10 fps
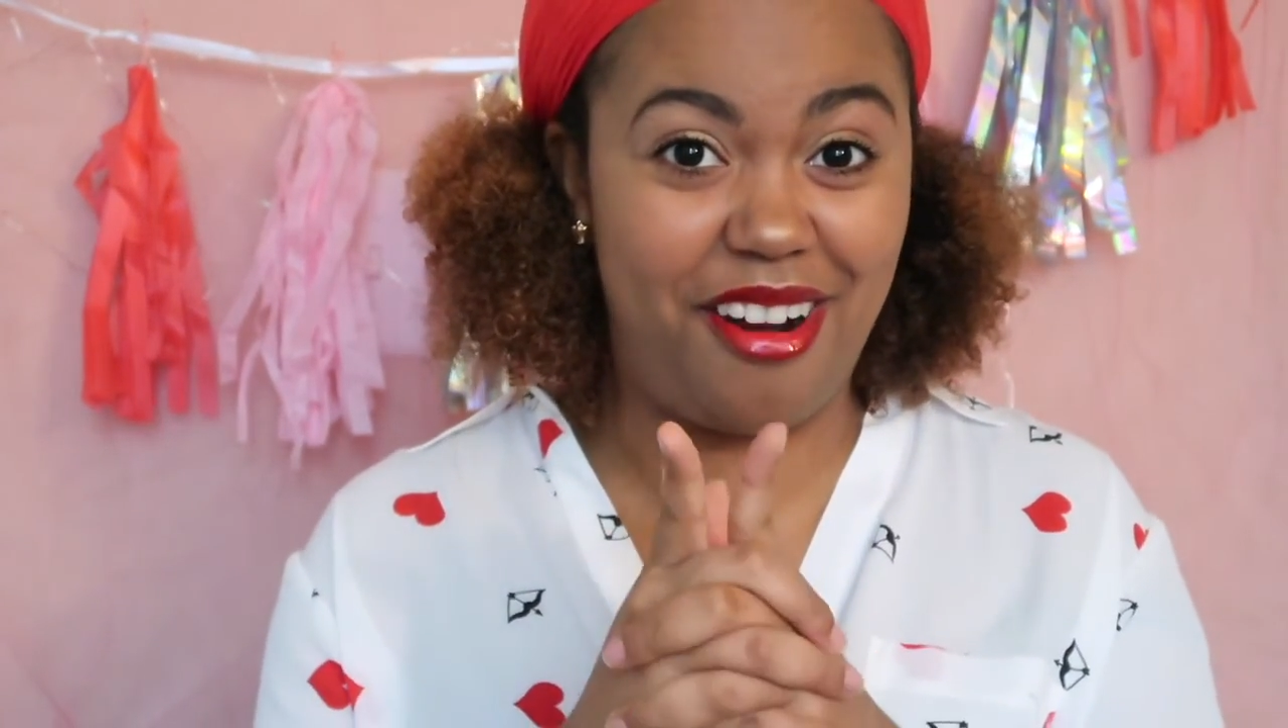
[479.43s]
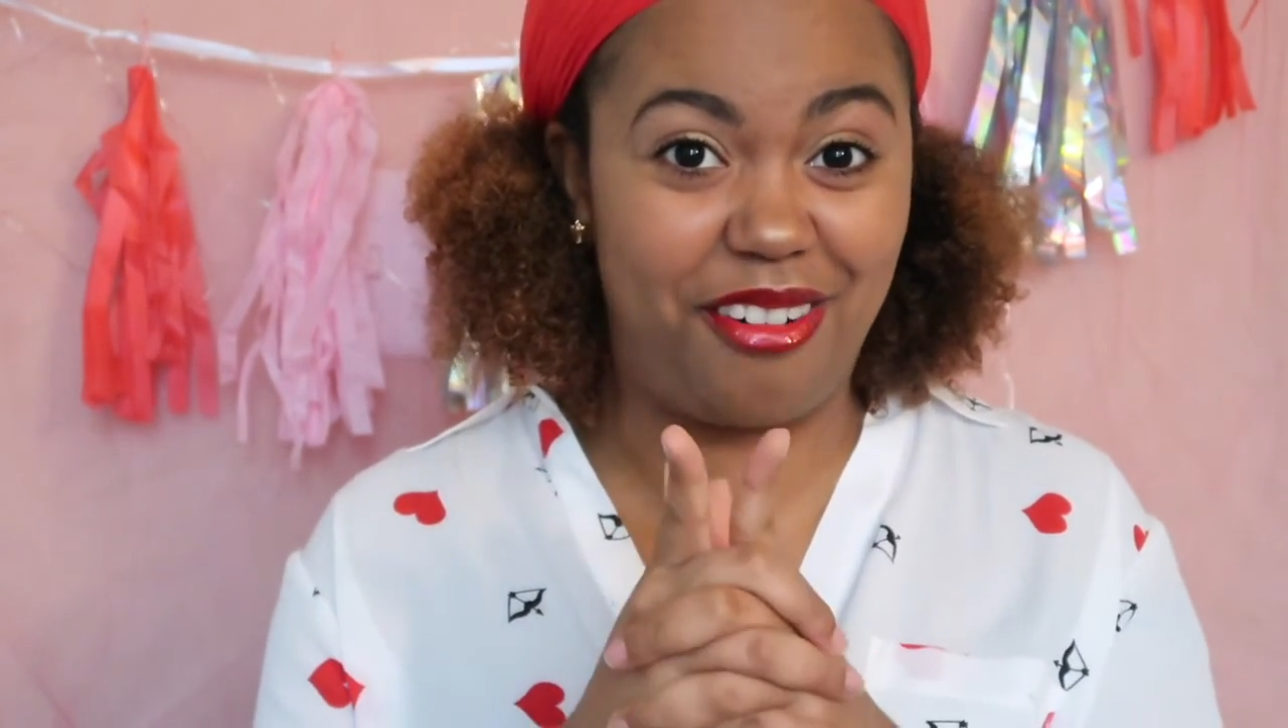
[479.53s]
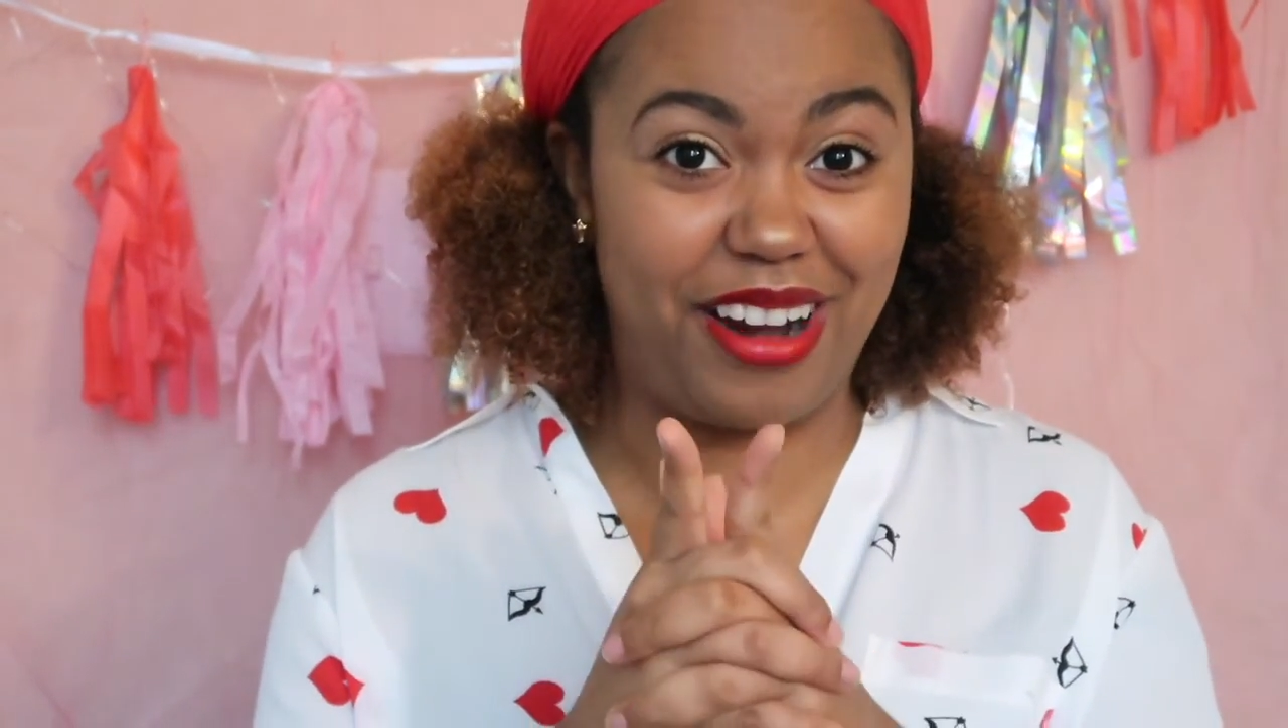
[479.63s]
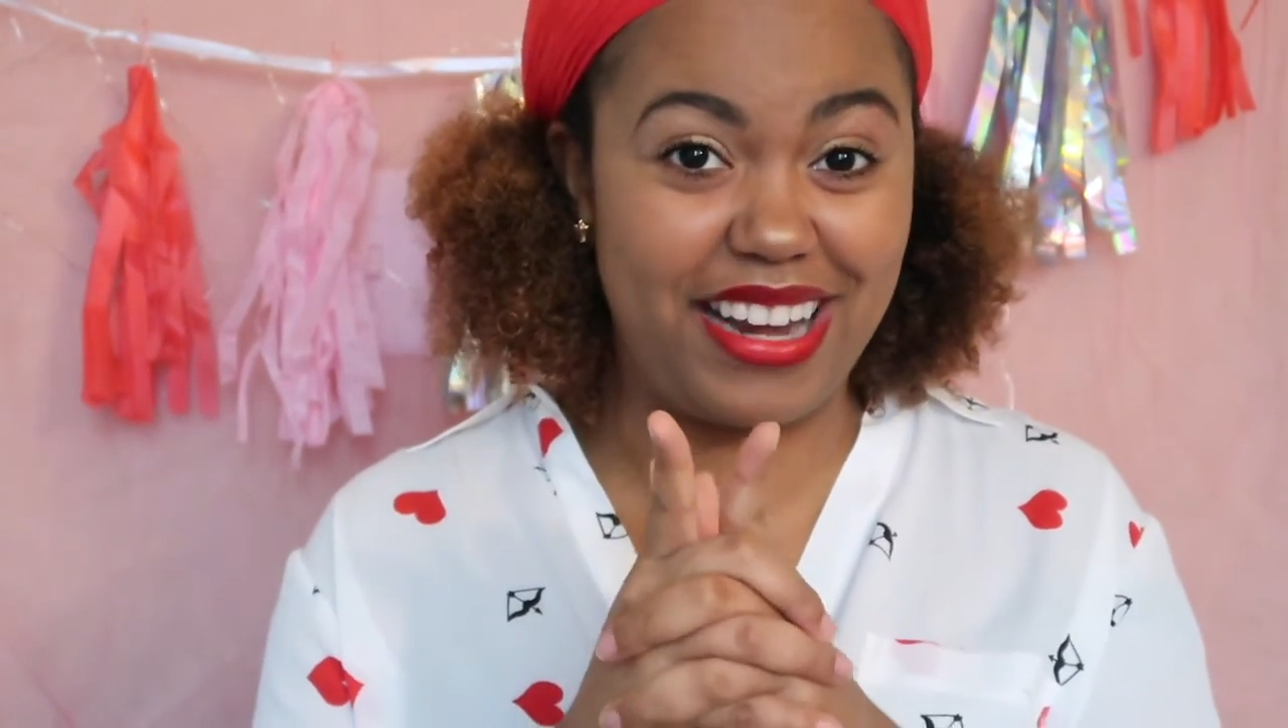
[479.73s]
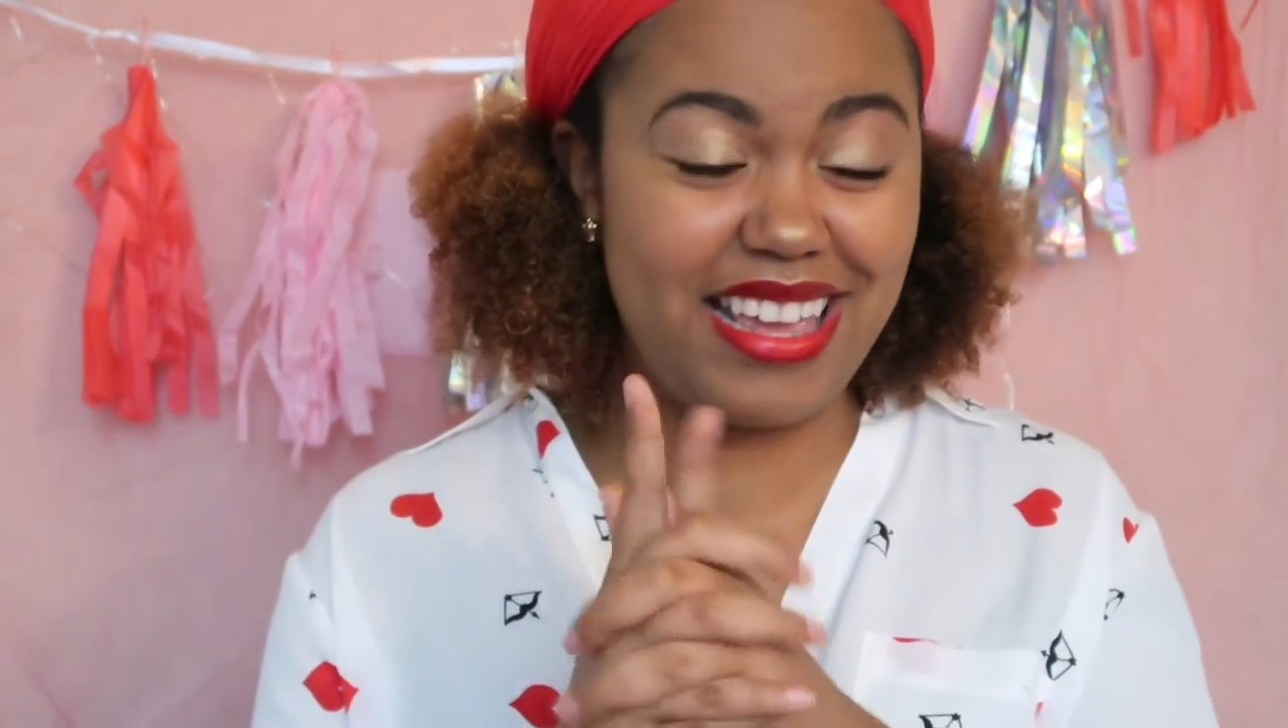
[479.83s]

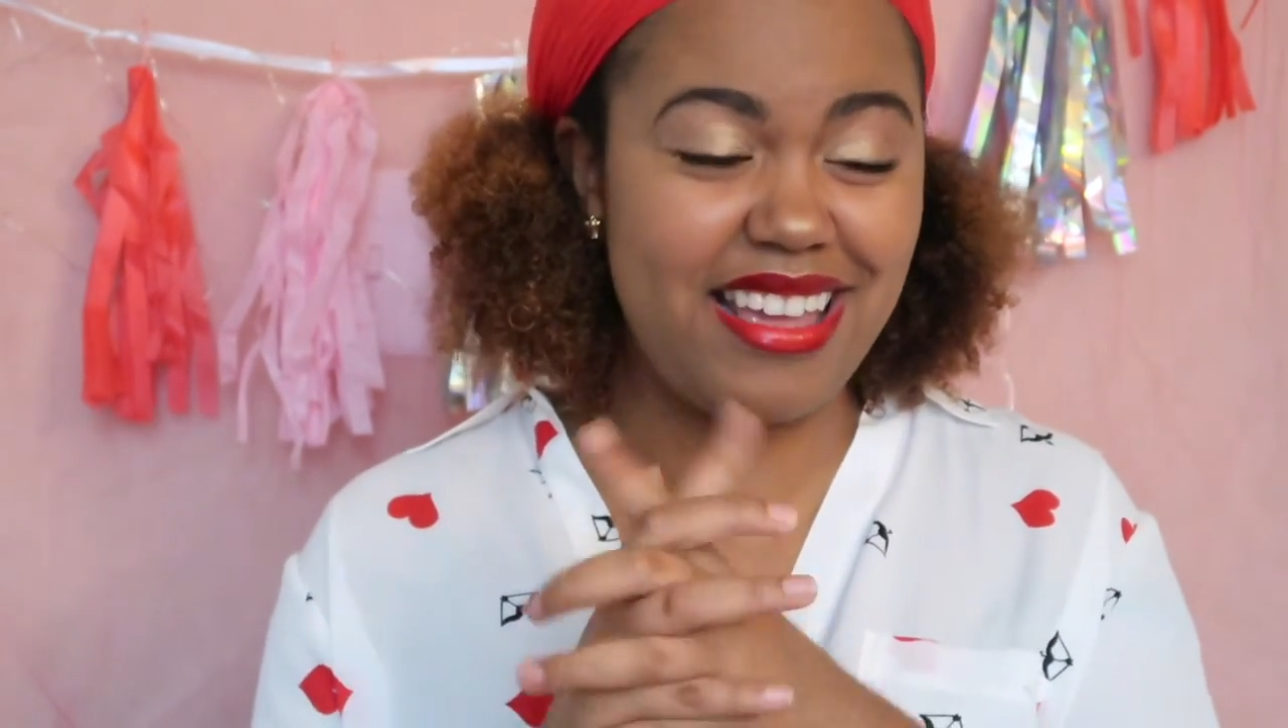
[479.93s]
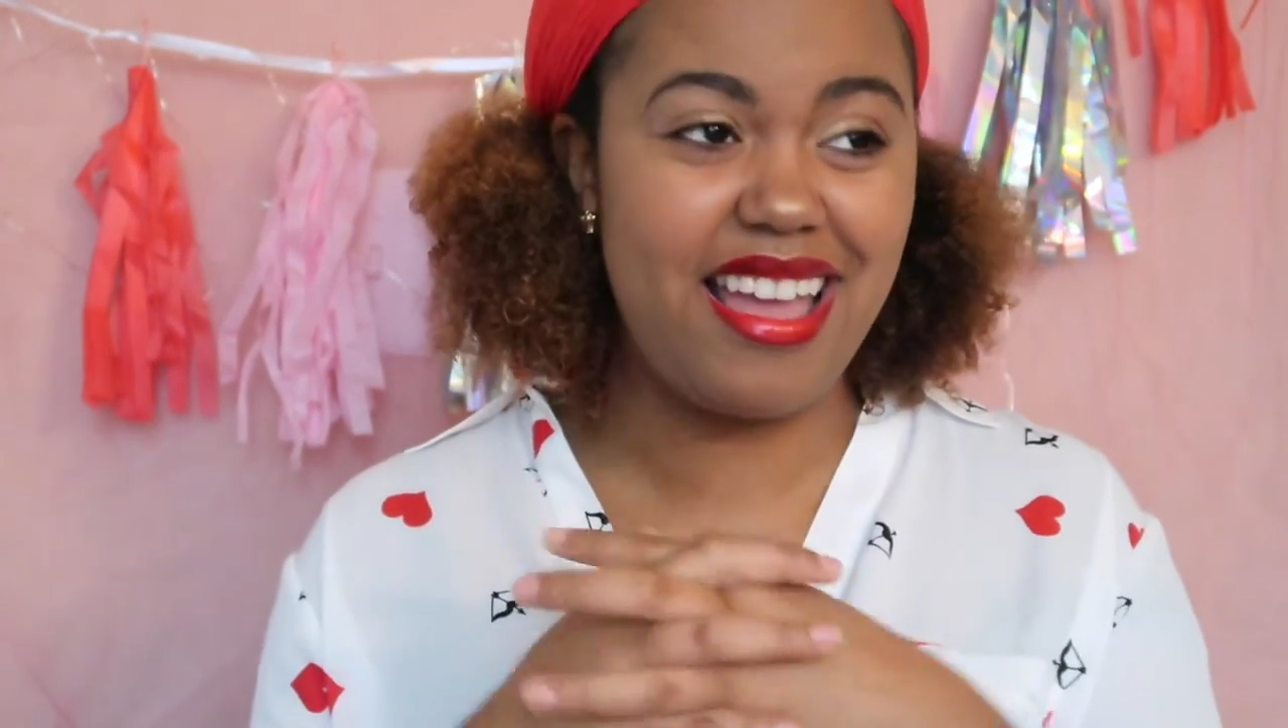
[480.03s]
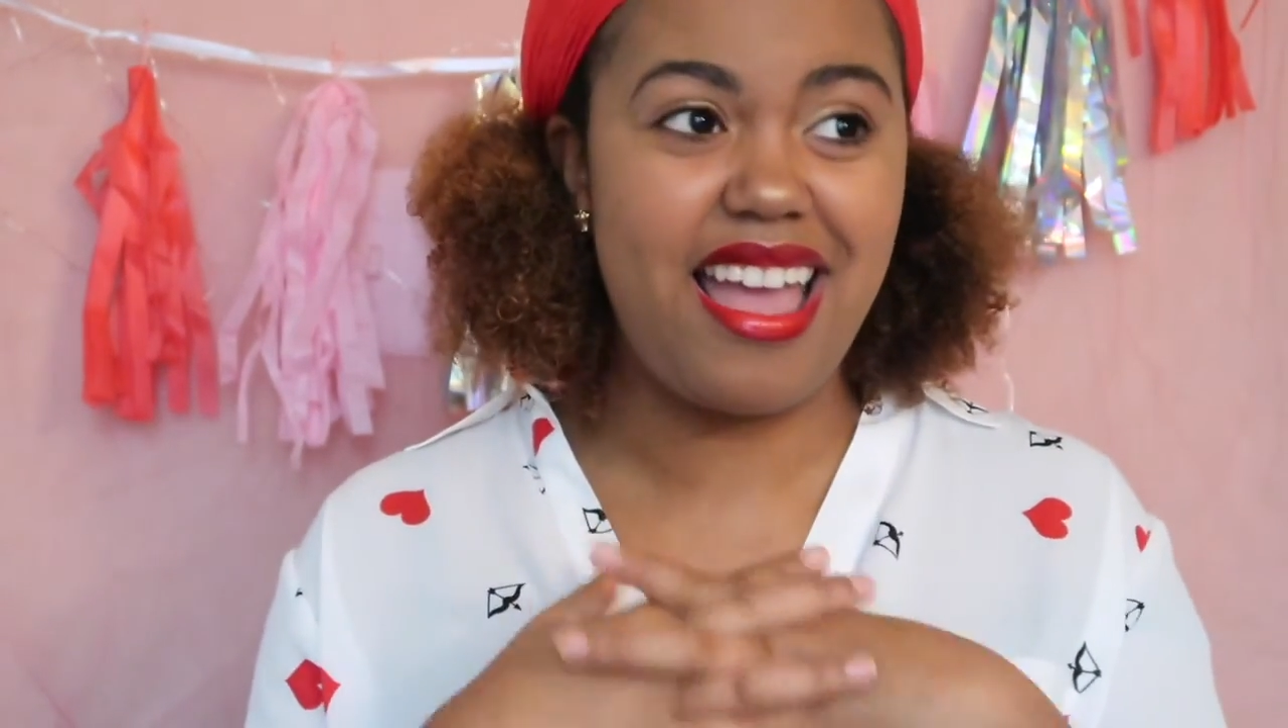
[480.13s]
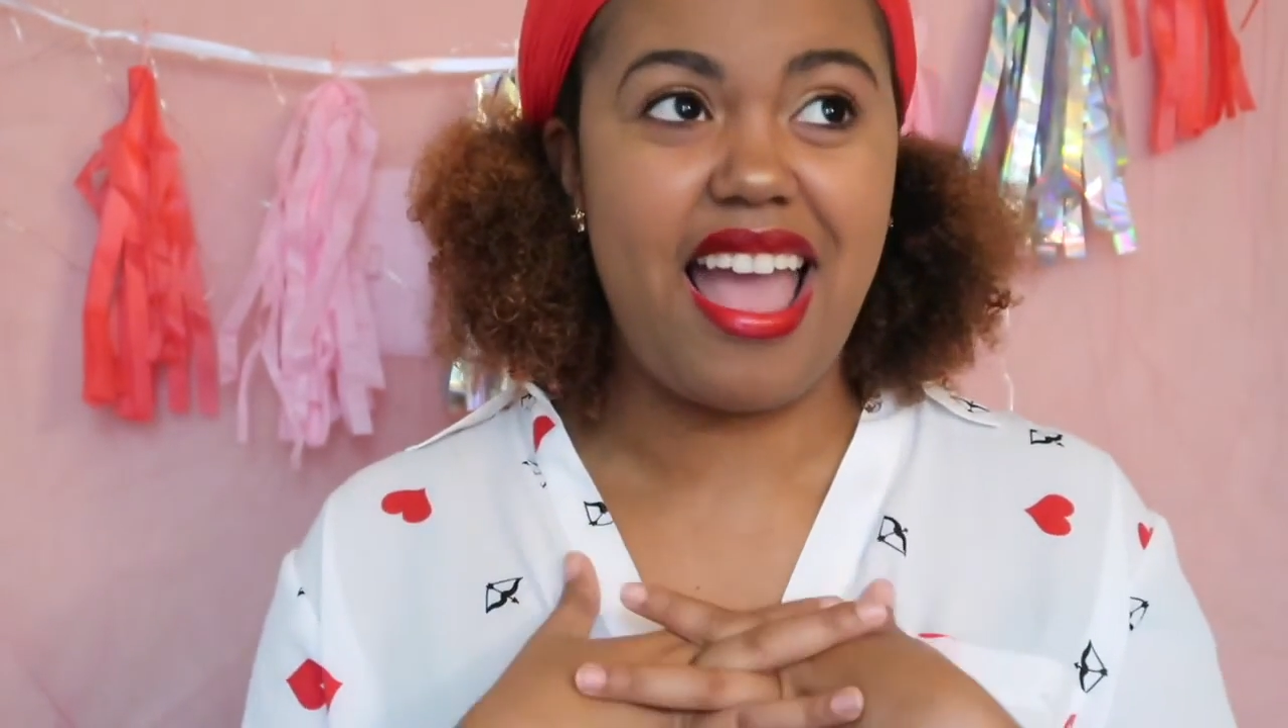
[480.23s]
already,